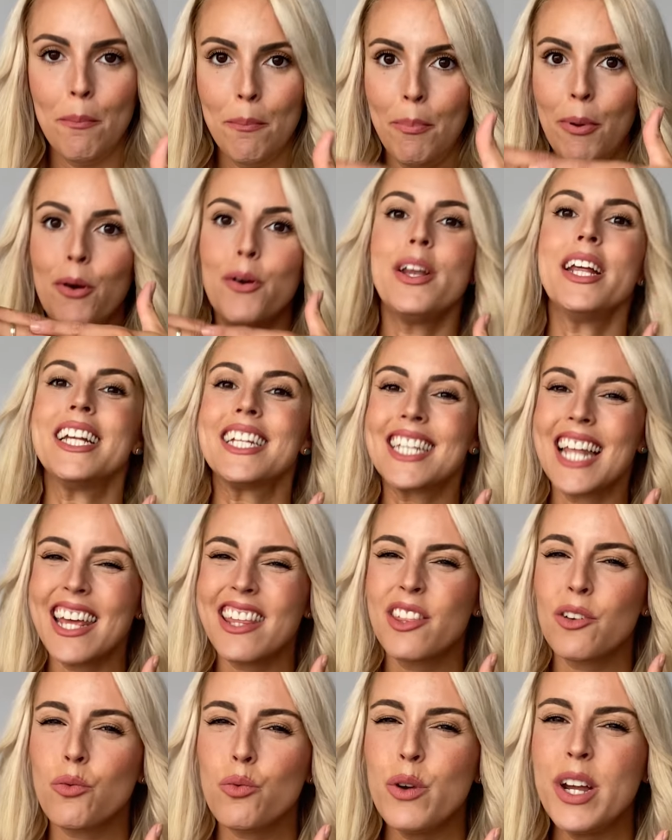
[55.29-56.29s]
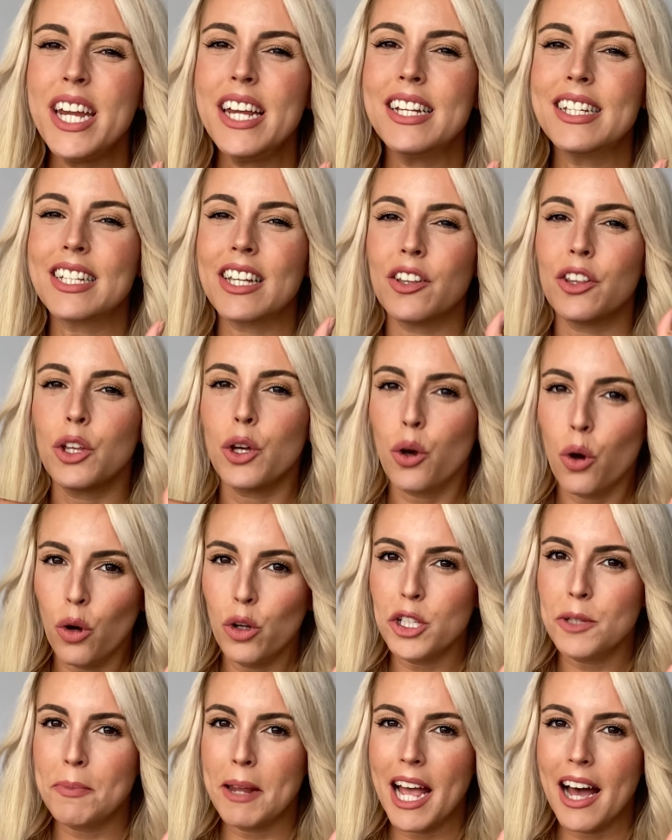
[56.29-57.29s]
Por is like the reason, the
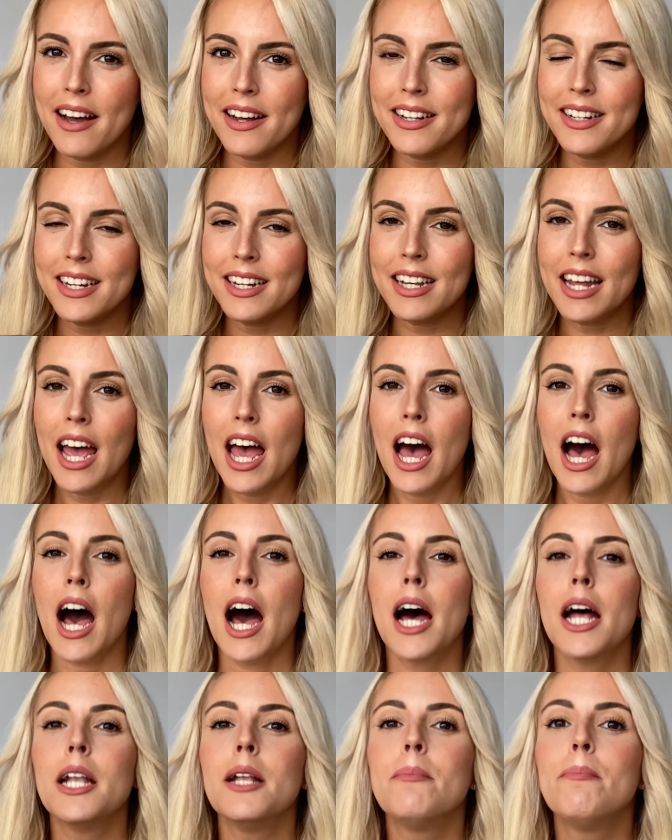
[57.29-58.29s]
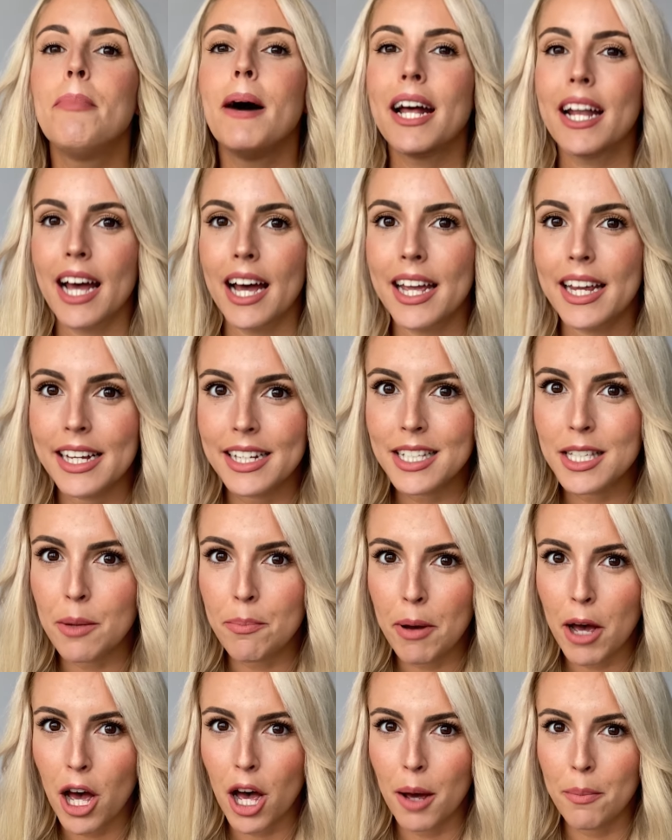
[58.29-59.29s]
cause behind it, and para is the
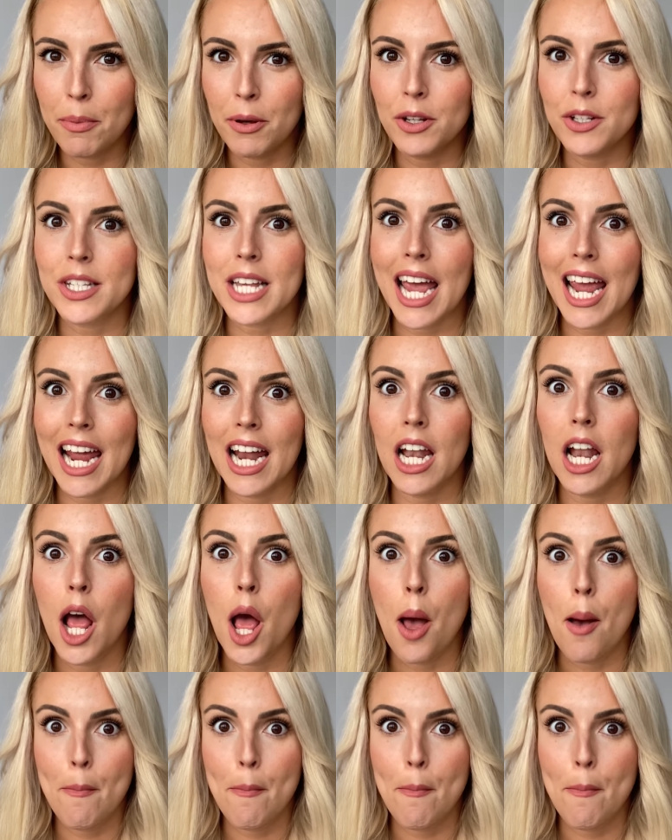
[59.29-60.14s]
purpose, el